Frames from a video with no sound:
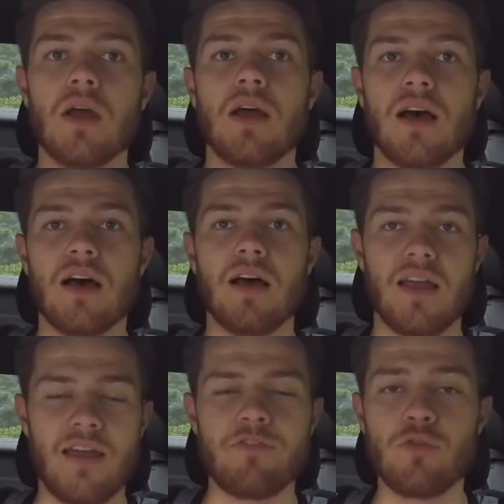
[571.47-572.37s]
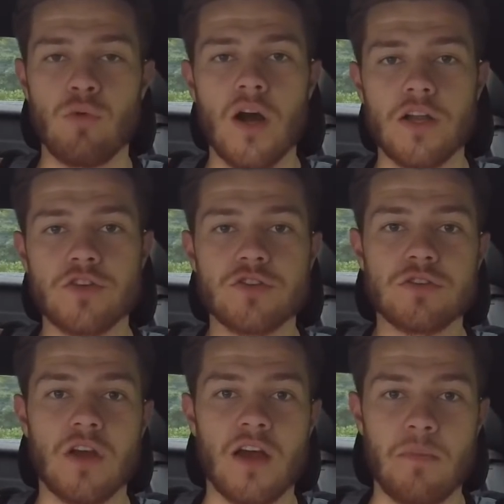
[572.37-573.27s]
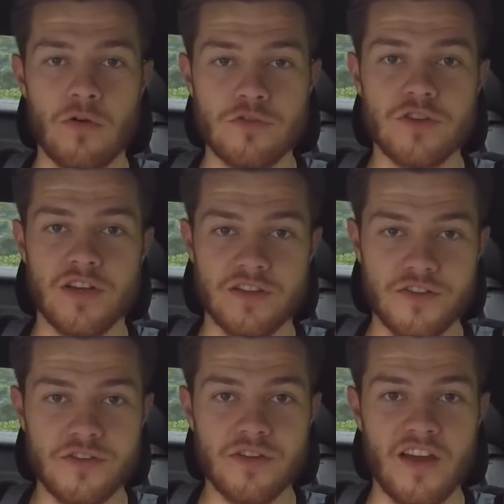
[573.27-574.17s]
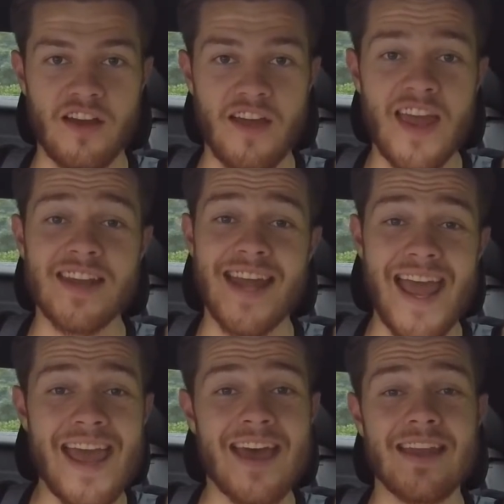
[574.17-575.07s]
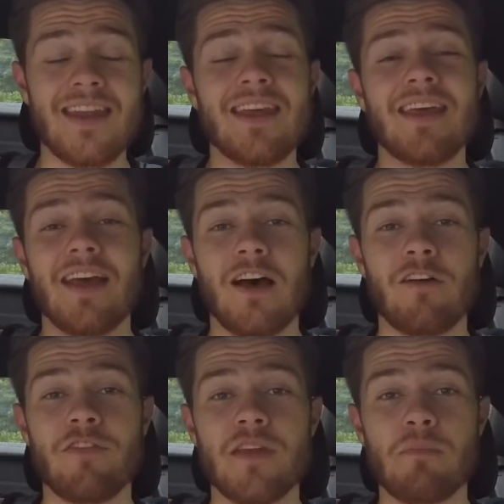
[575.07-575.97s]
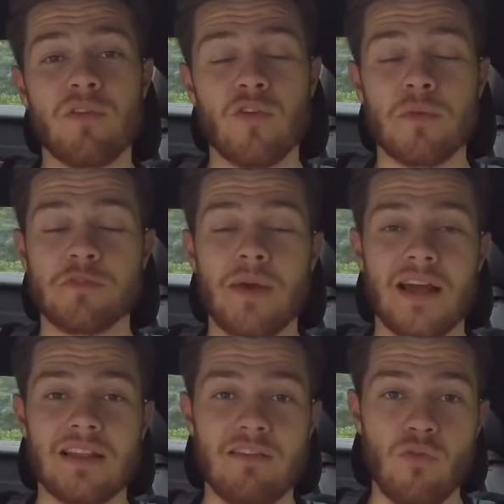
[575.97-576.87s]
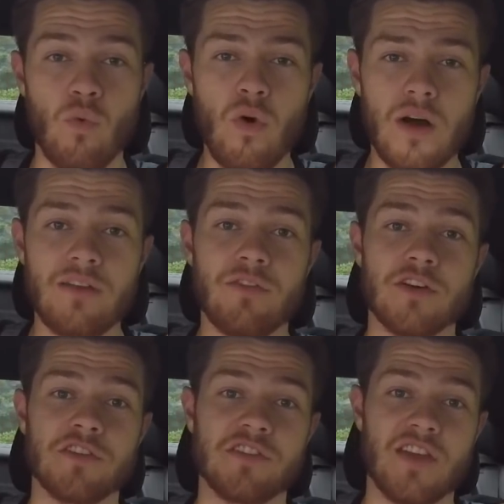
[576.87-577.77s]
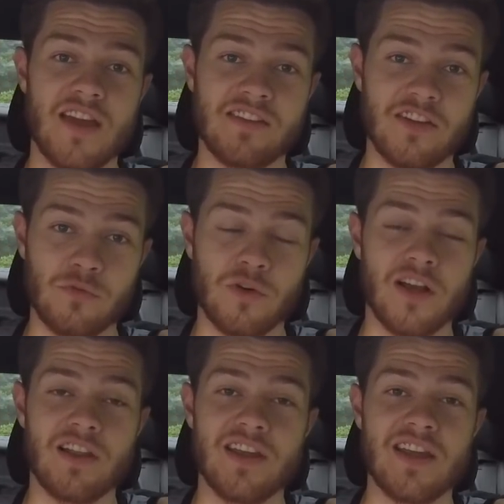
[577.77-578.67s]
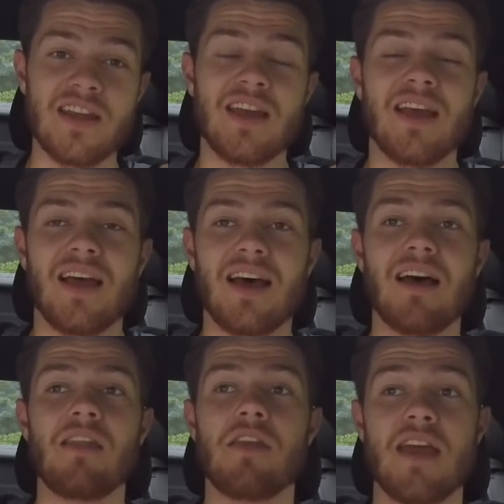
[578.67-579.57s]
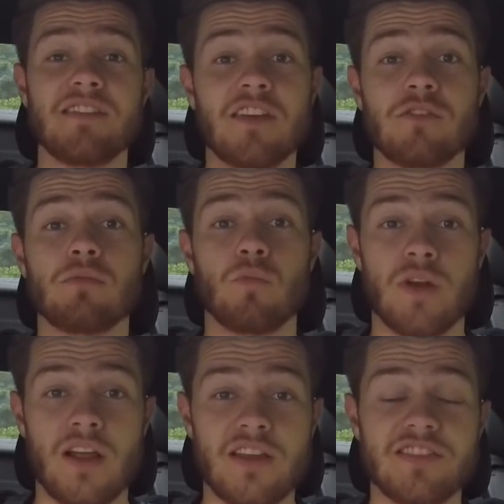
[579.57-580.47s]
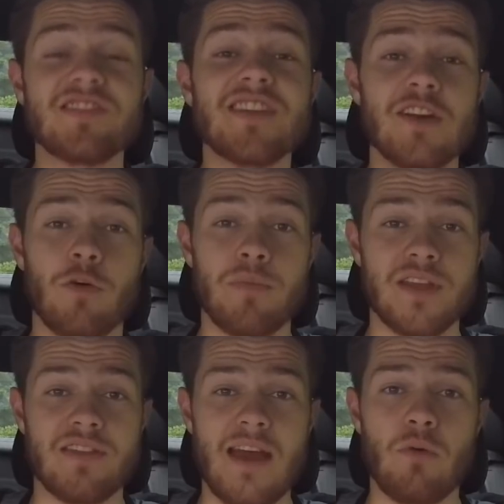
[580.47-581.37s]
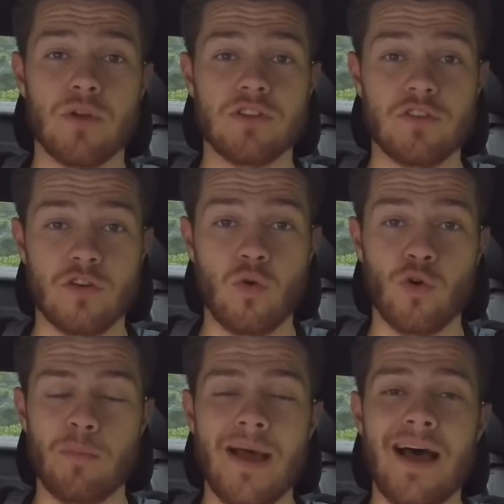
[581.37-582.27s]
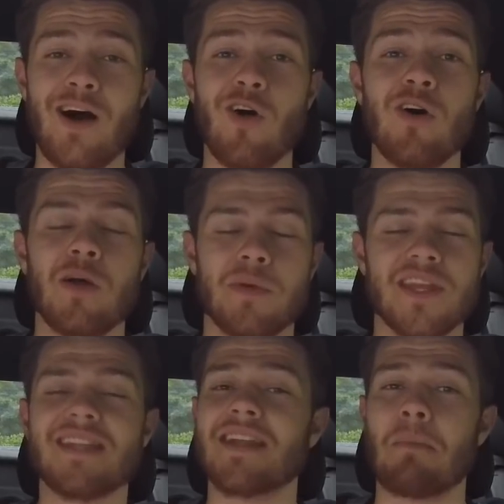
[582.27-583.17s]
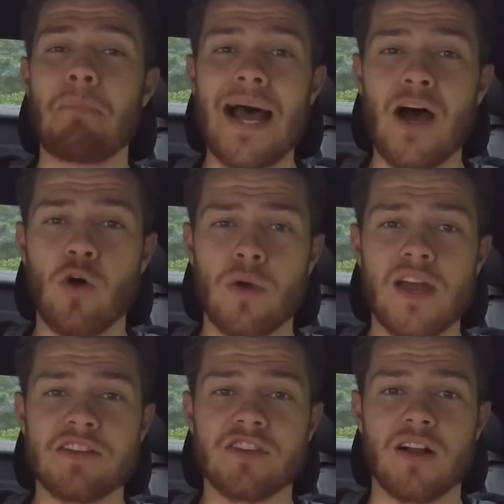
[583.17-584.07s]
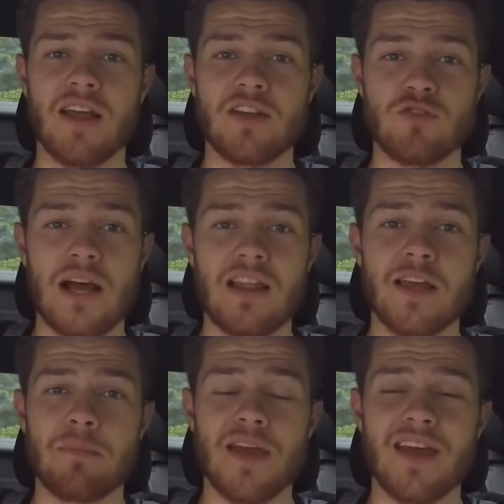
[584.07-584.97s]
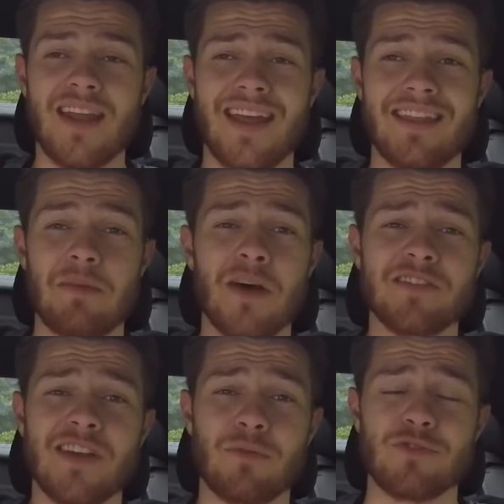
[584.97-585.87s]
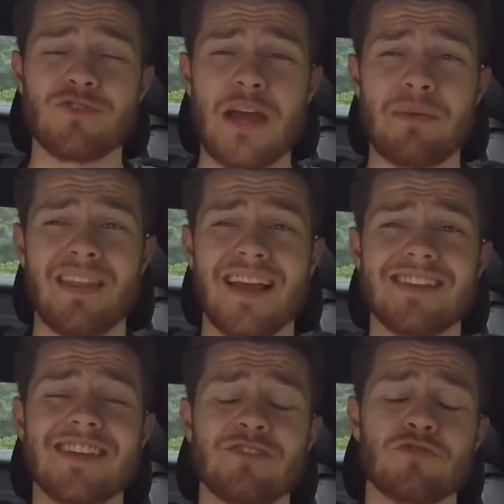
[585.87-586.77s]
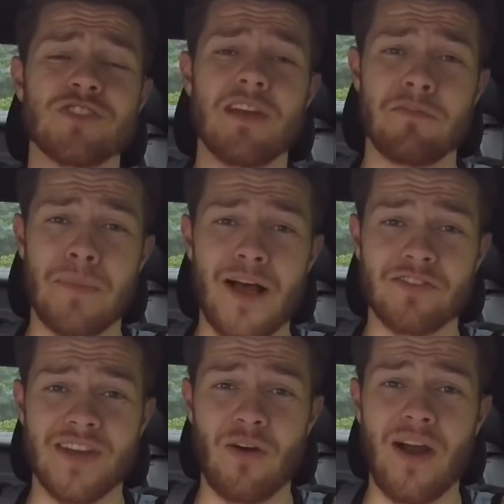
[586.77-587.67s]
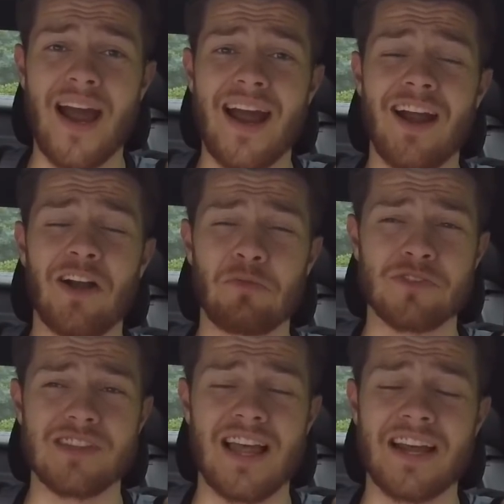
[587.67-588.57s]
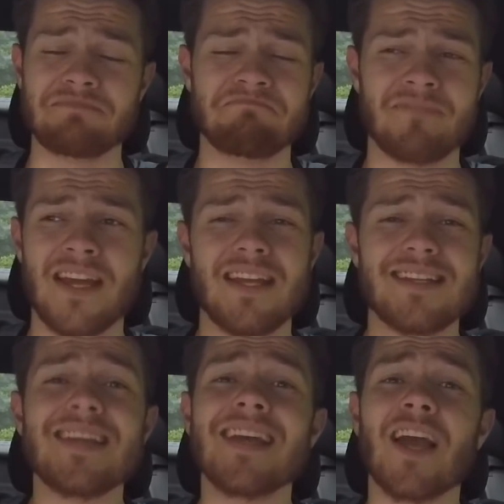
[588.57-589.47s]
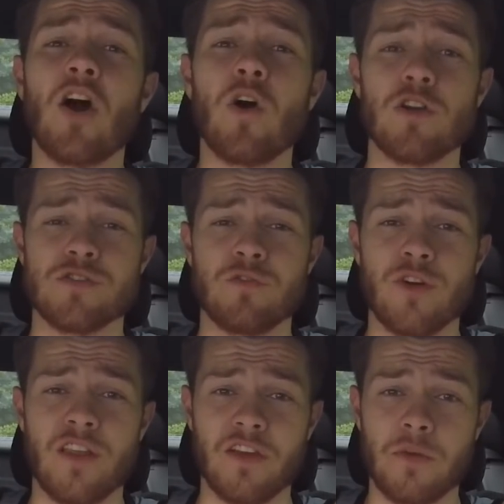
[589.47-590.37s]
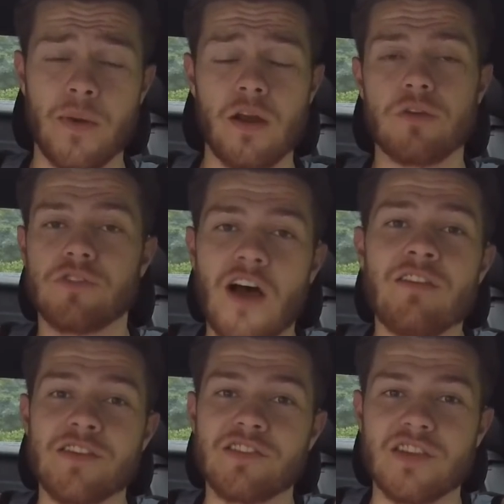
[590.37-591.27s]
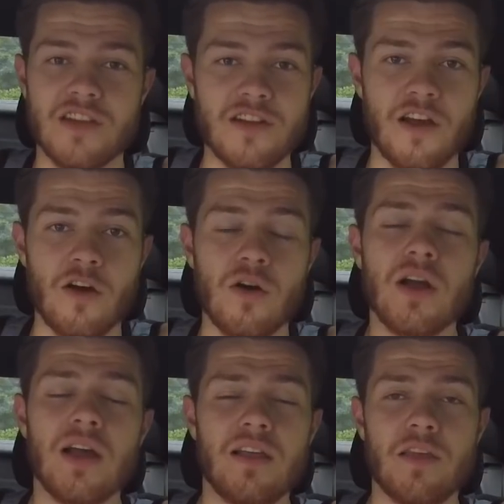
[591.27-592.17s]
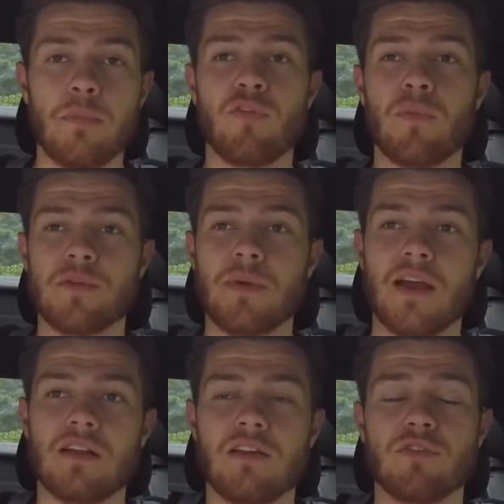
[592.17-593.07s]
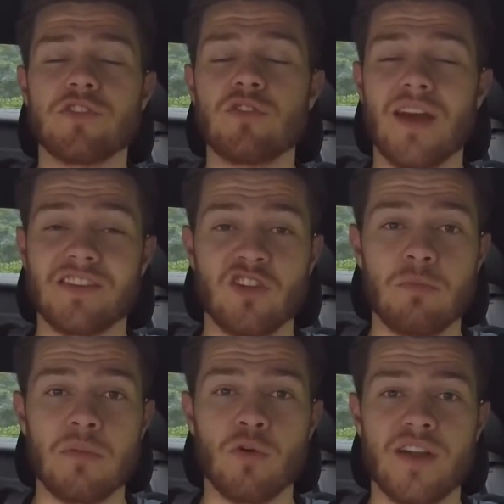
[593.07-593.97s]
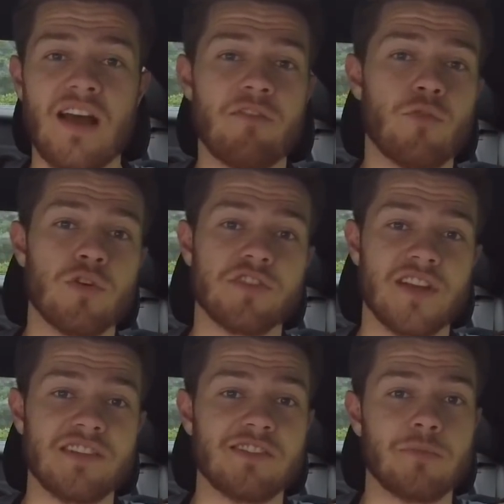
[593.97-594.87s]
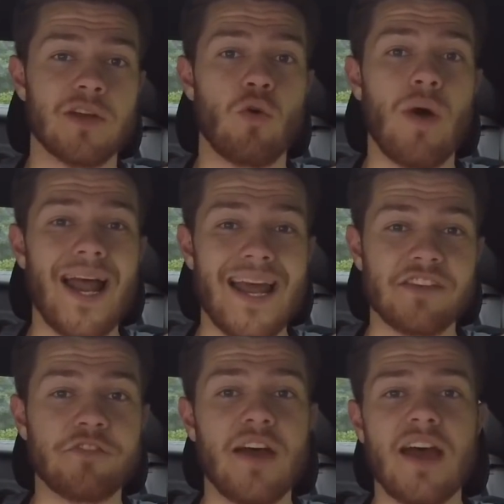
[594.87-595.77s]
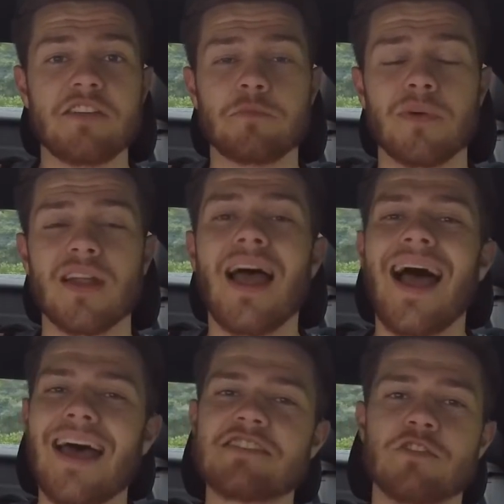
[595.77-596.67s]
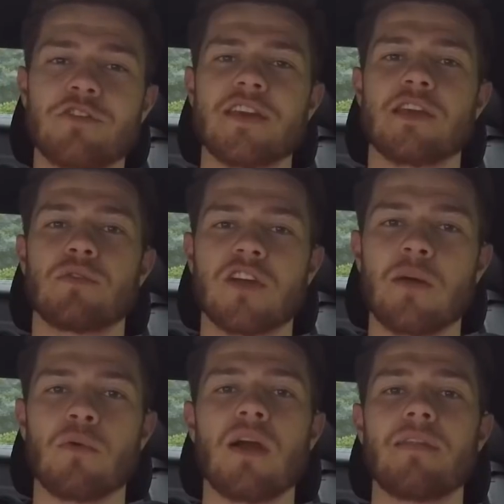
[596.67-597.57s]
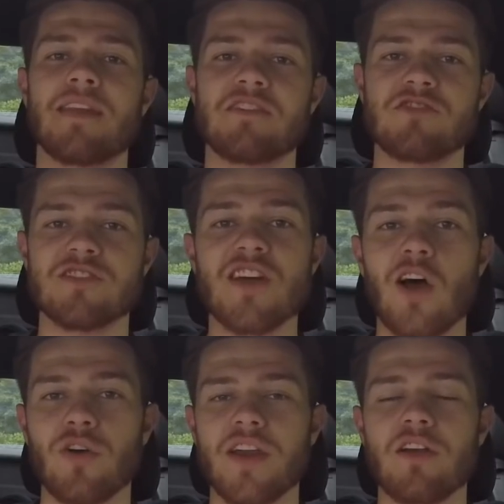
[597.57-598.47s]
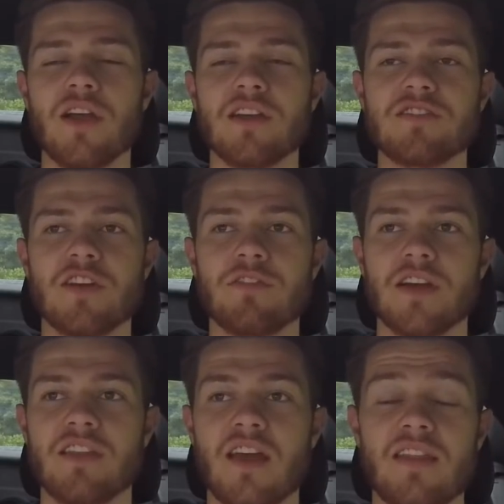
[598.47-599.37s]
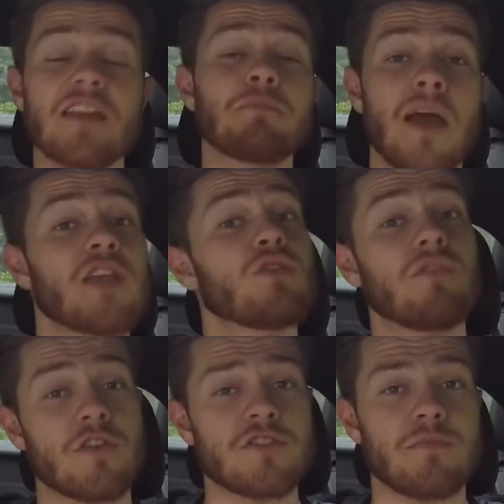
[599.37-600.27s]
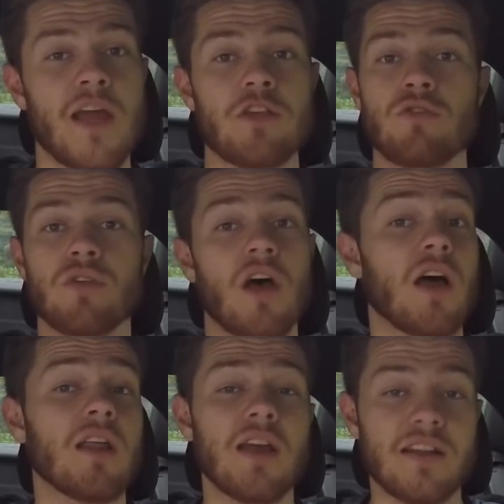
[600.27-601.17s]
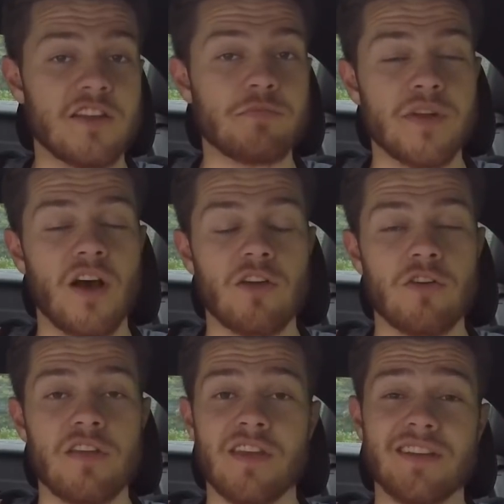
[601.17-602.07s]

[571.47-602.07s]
if you watch Motortrend's head-to-head of the Performance Pack Level 1 versus the SS1LE, the SS1LE still beat that one to the quarter mile, but they did a mile race on a dry lake bed, and the Mustang was trapping like 6 or 7 miles an hour higher and was like 10 cars in front of the Camaro. So obviously, you know, the Performance Pack Level 2 has a little bit more downforce and isn't going to be quite as fast, but I still think it would come around thanks to the taller gearing and stuff like that. And that's manual versus manual, not 10-speed auto or anything.